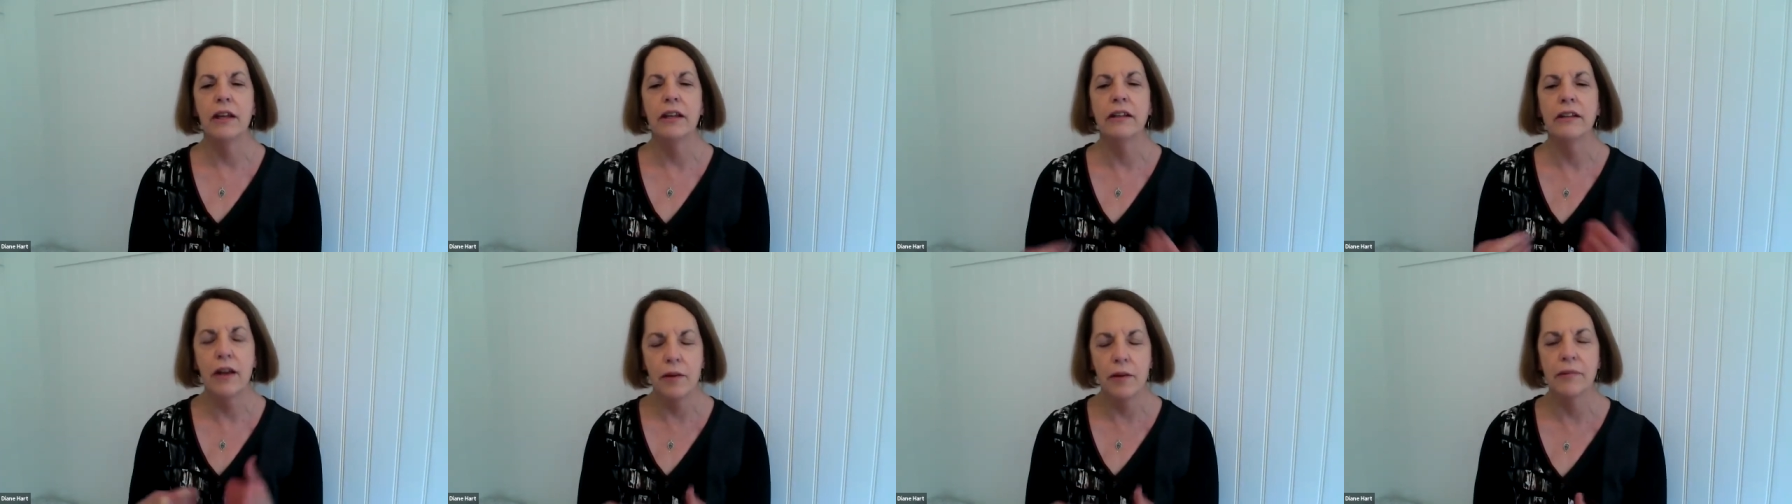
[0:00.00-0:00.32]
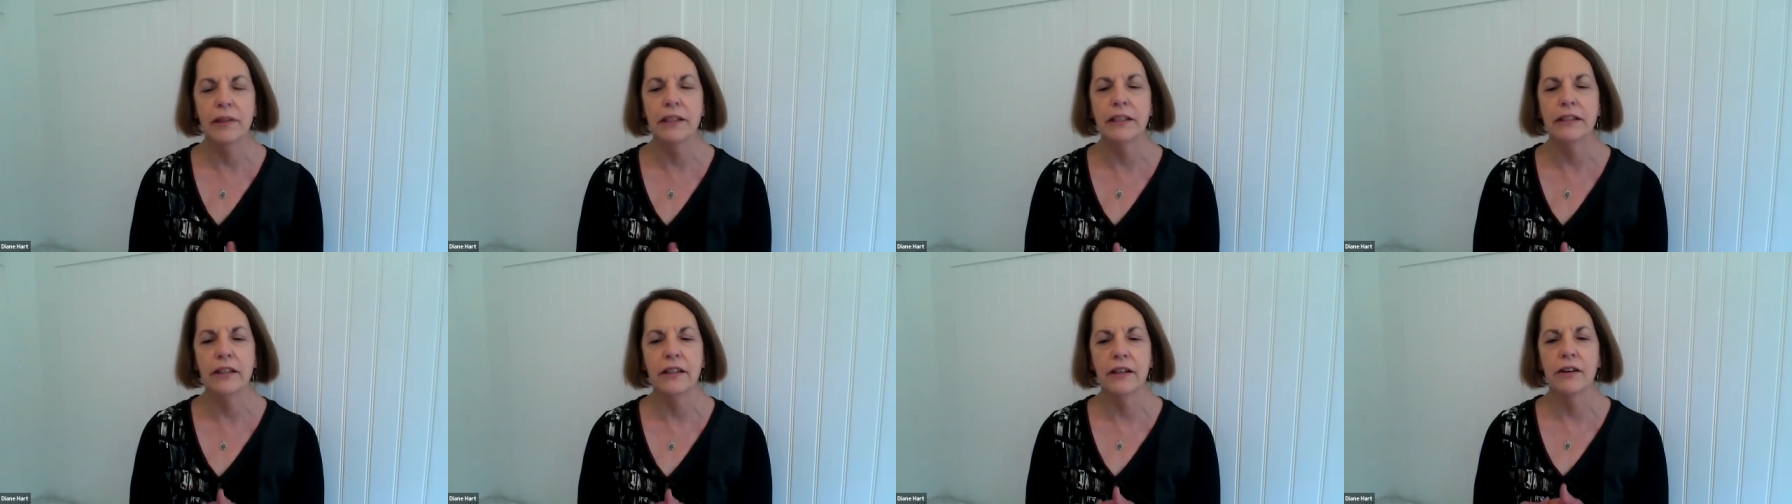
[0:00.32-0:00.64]

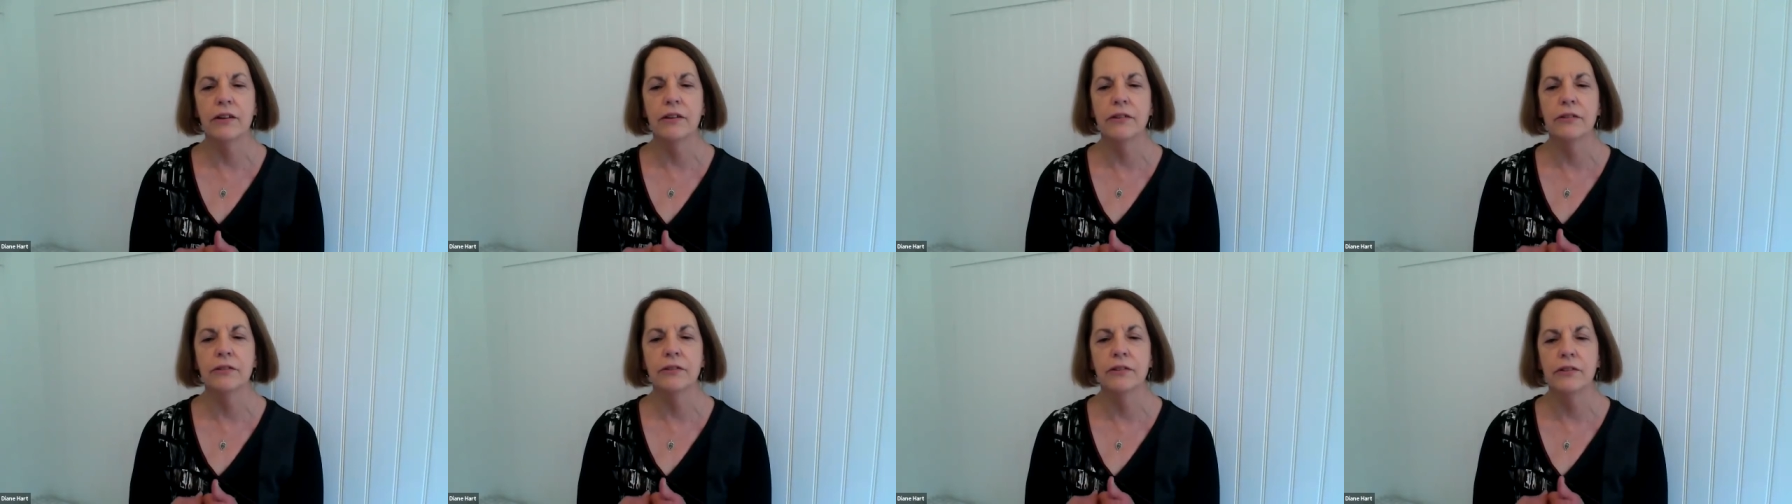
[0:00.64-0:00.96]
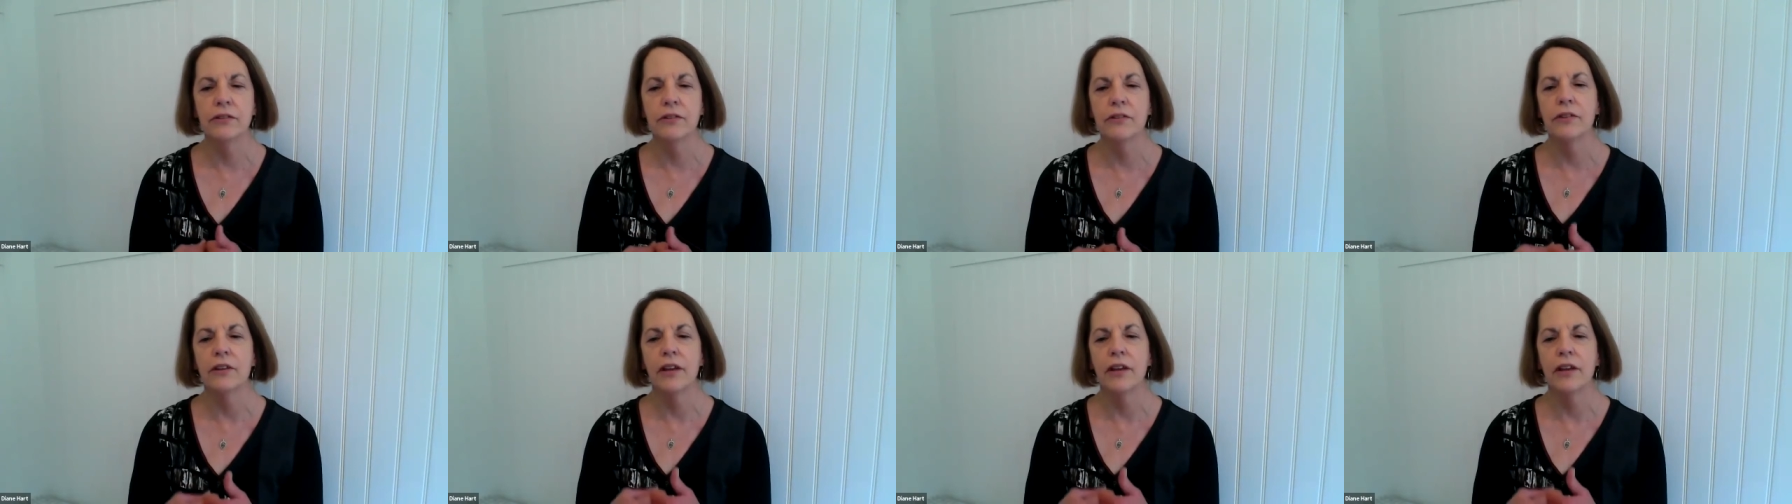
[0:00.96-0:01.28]
and
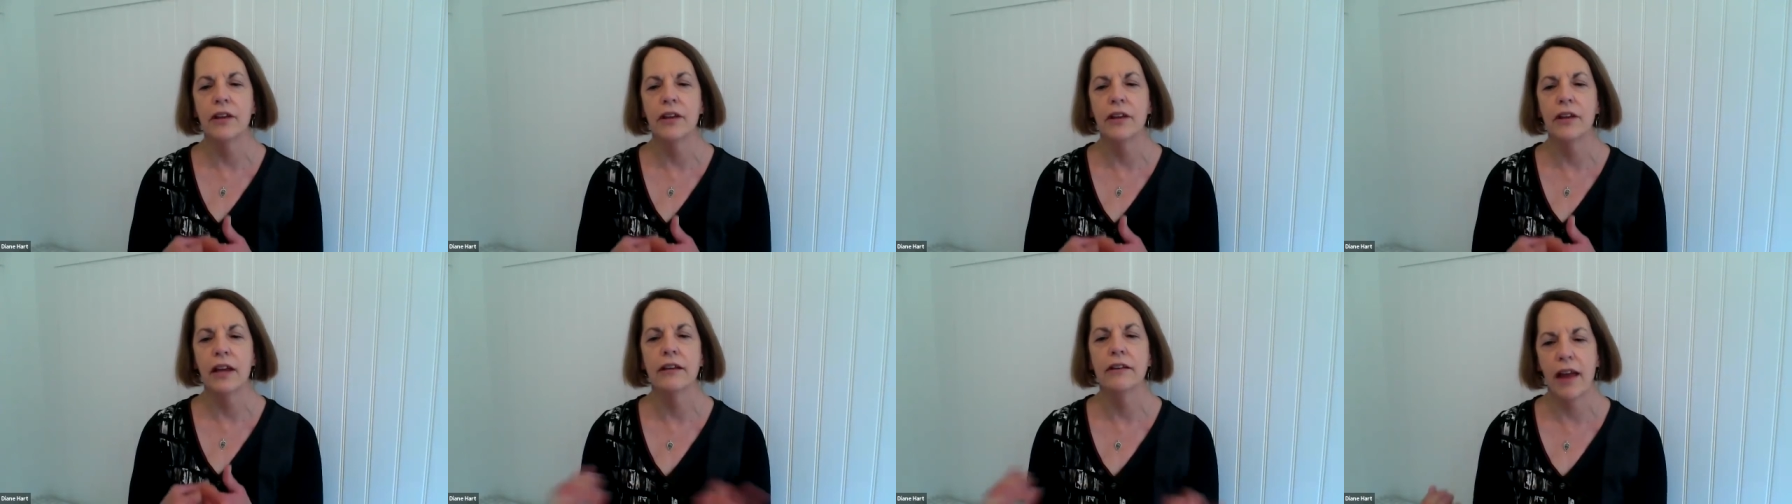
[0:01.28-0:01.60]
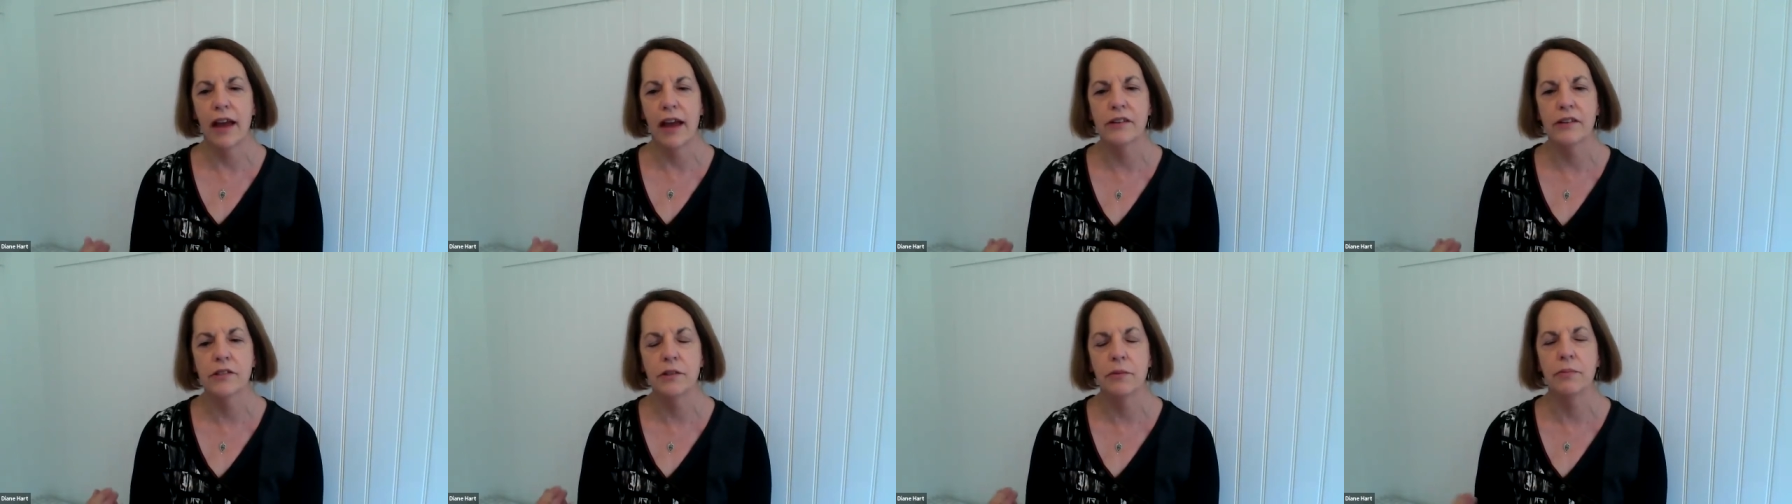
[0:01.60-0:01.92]
incoming
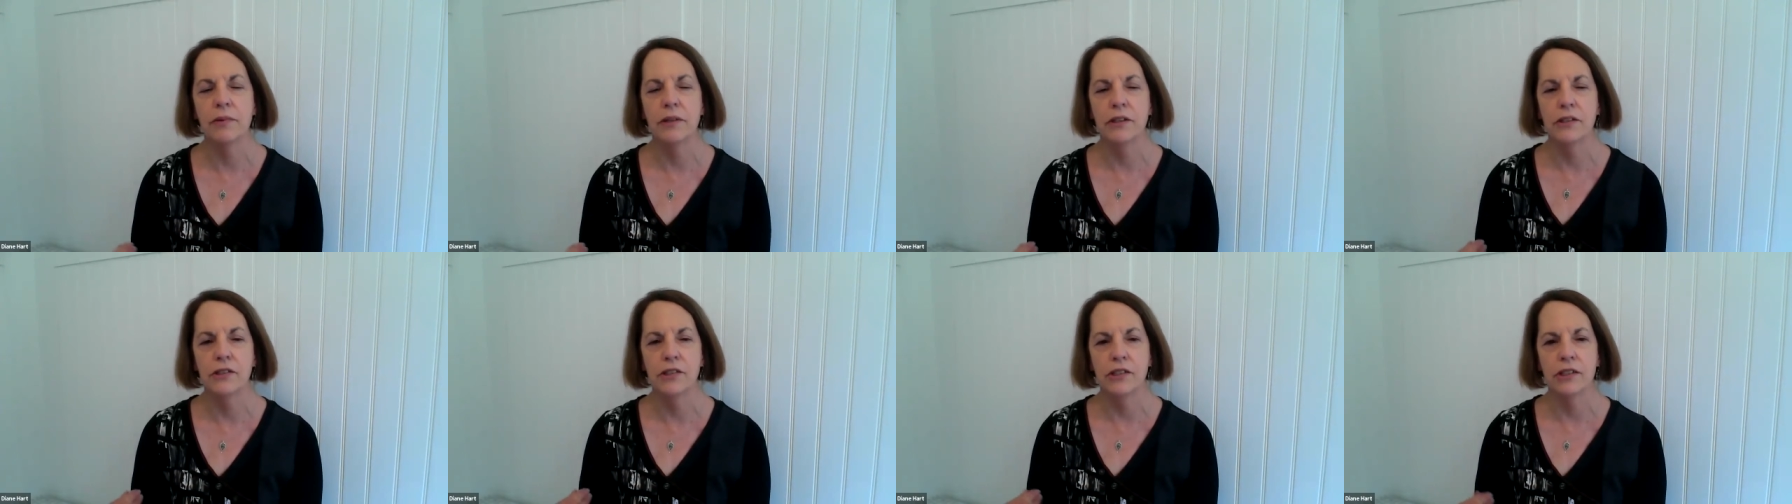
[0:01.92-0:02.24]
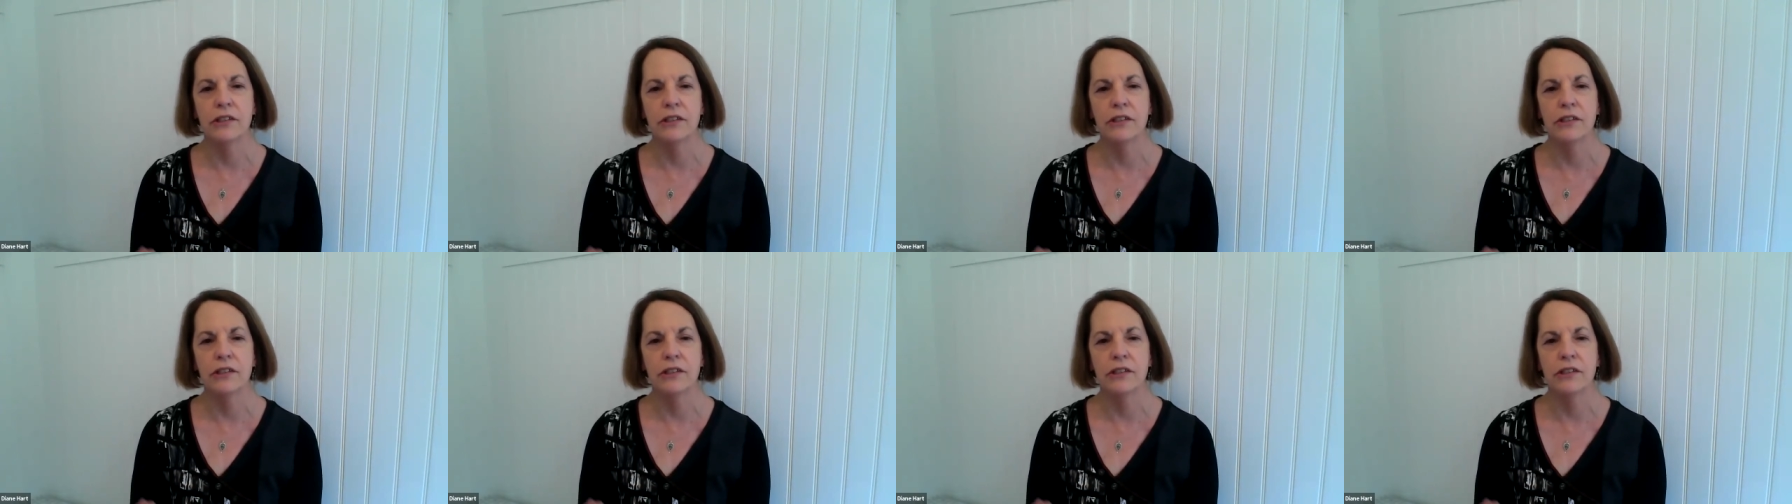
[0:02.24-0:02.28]
loans and